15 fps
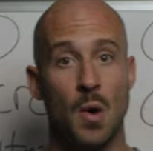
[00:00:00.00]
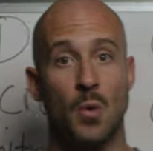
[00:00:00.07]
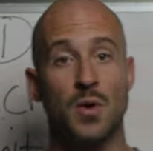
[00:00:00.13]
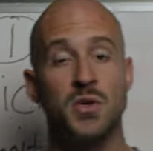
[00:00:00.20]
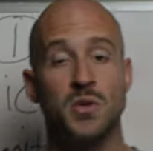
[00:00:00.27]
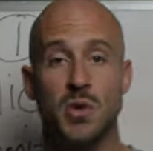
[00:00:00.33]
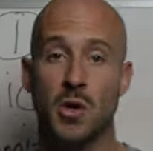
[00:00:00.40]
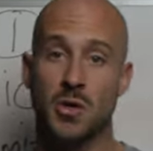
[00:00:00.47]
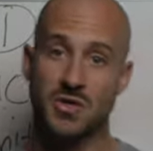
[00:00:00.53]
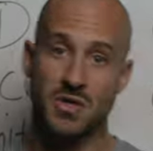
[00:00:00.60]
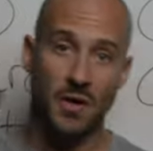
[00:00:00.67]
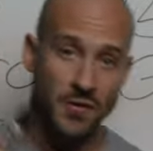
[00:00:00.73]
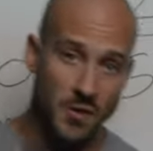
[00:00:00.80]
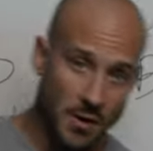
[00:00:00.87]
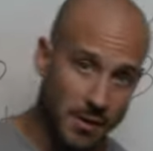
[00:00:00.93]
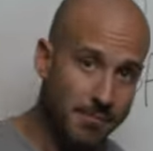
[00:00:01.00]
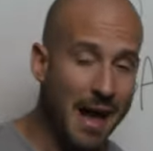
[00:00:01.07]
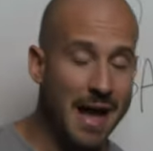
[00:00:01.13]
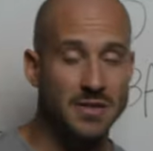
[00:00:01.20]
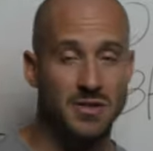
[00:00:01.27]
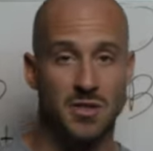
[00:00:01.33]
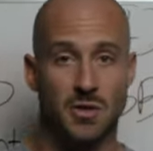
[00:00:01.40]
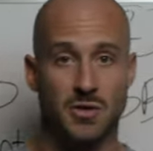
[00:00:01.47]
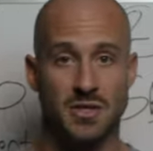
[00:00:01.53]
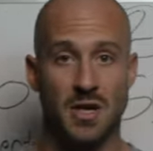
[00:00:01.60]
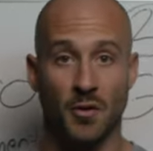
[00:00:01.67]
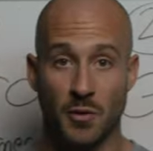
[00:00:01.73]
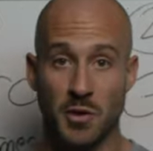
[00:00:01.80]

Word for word: When you know yourself, you can master yourself.